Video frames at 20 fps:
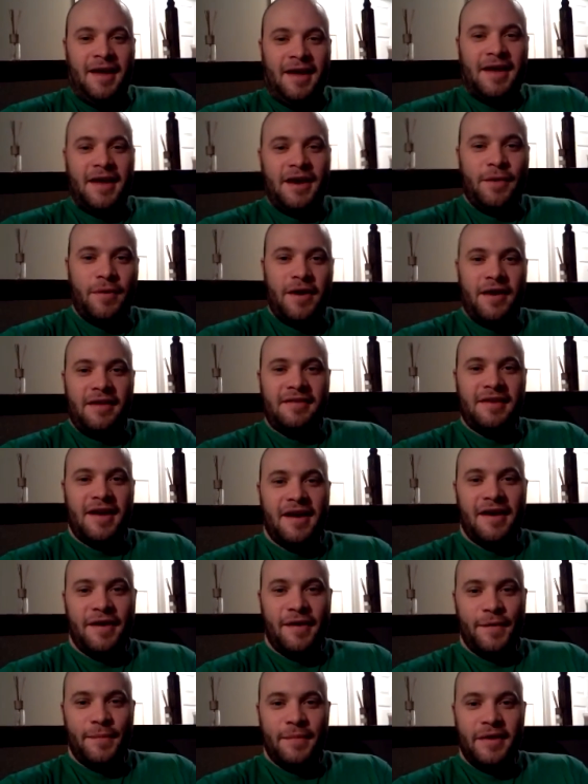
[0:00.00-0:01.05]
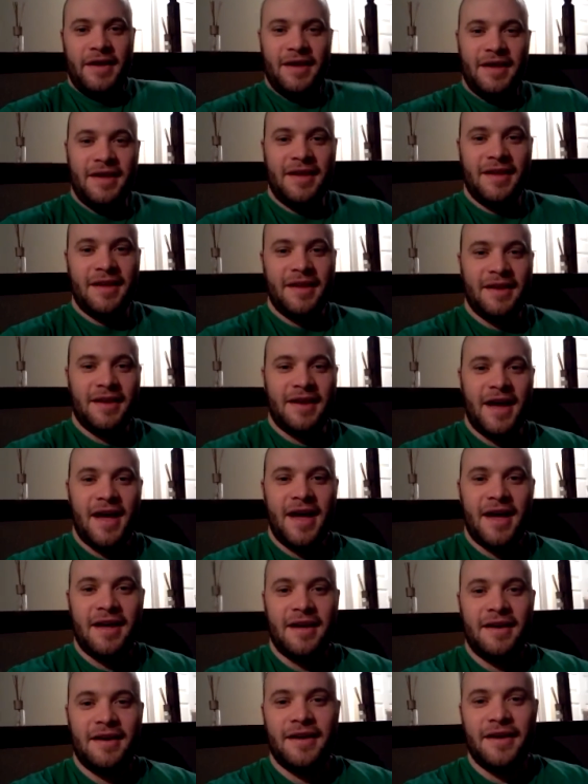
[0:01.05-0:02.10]
Anyways, um,
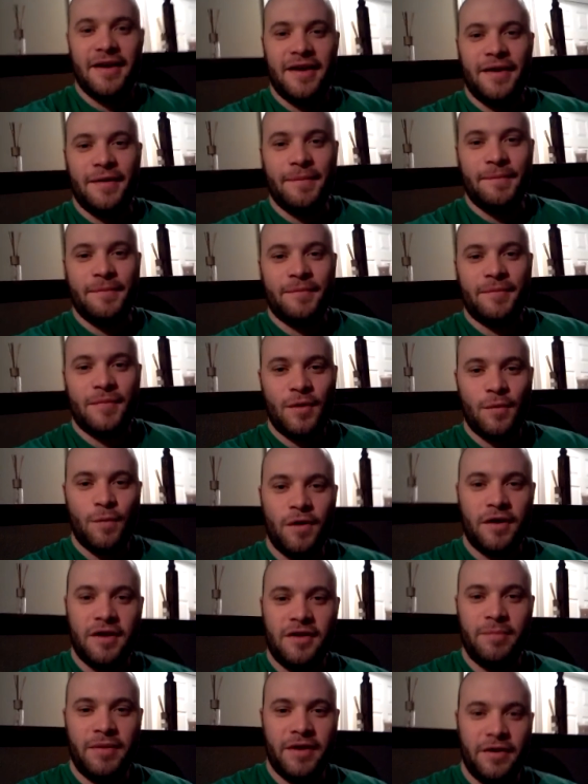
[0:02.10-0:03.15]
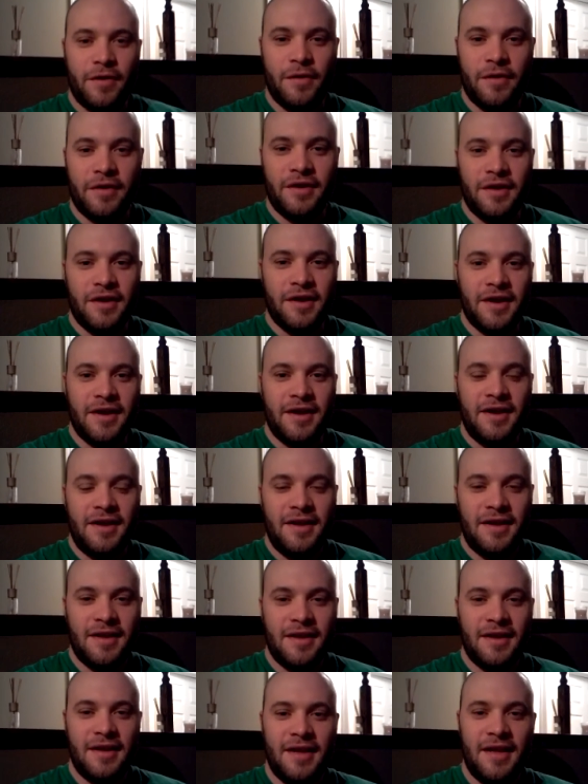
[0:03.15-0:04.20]
yeah, um, work has been going good.
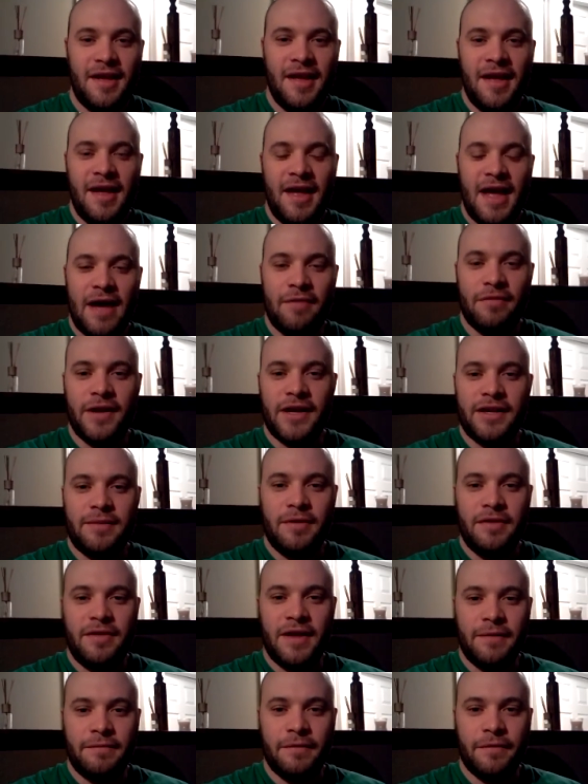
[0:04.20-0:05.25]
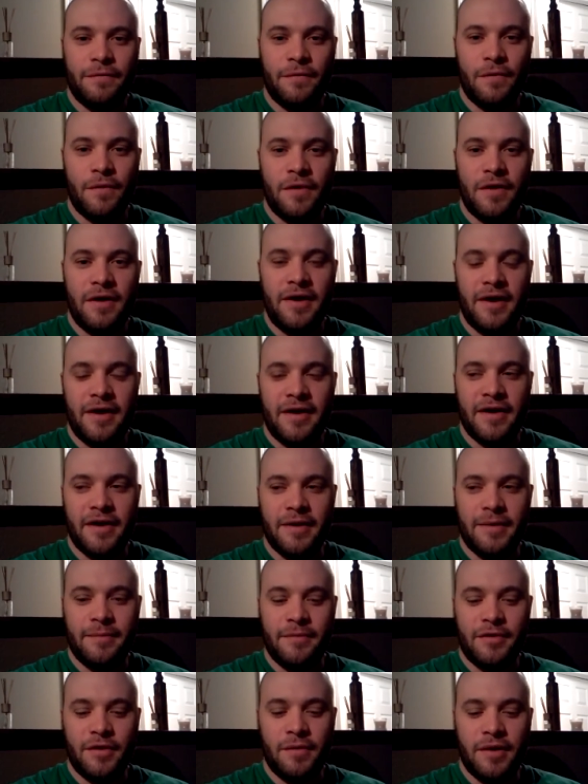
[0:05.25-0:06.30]
Have a lot to be thankful for.
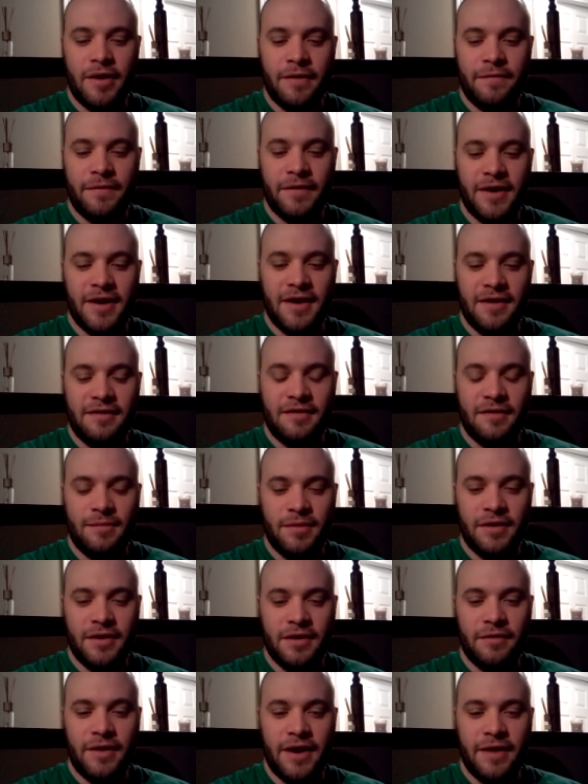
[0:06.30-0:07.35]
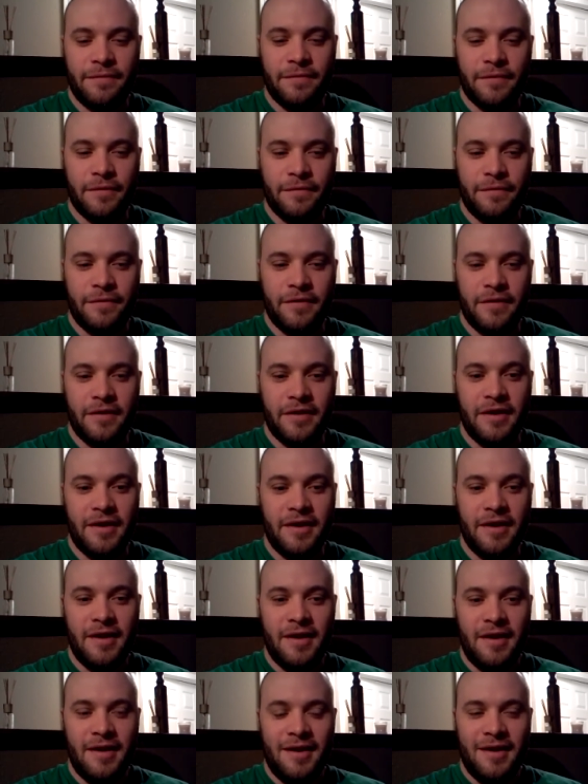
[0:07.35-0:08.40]
Um, don't want to forget to be grateful for
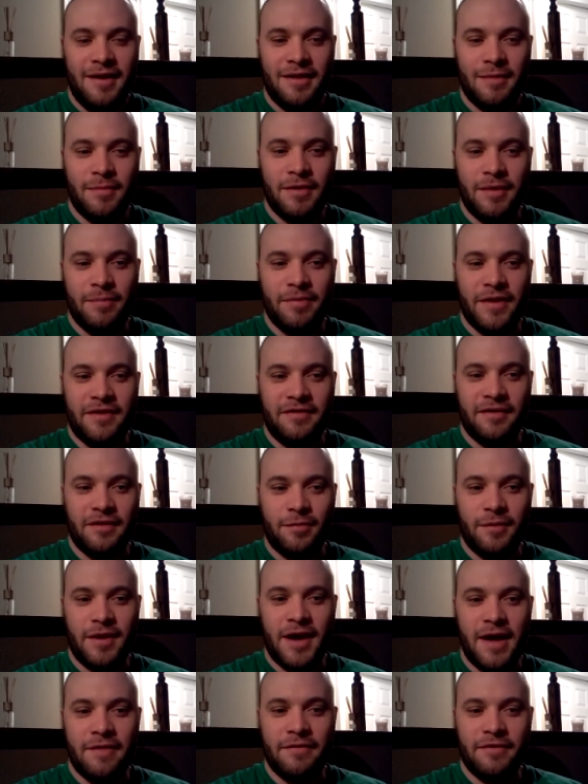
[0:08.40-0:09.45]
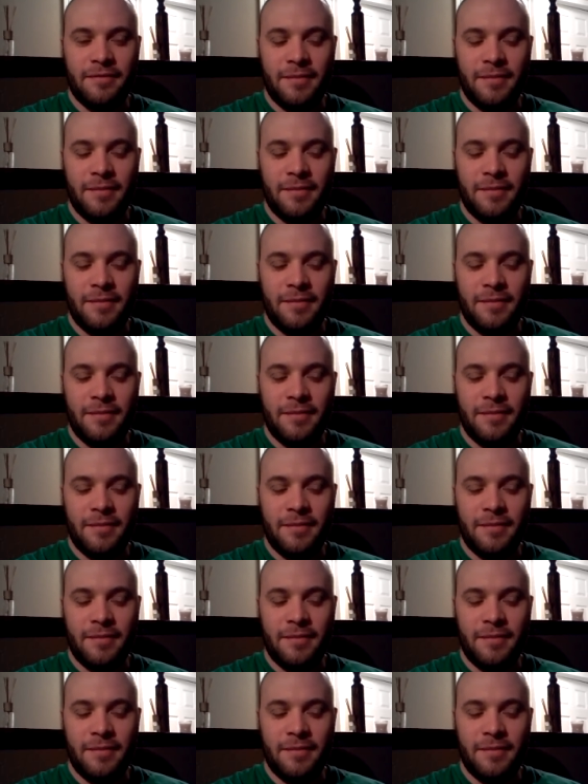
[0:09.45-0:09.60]
the many blessings we have as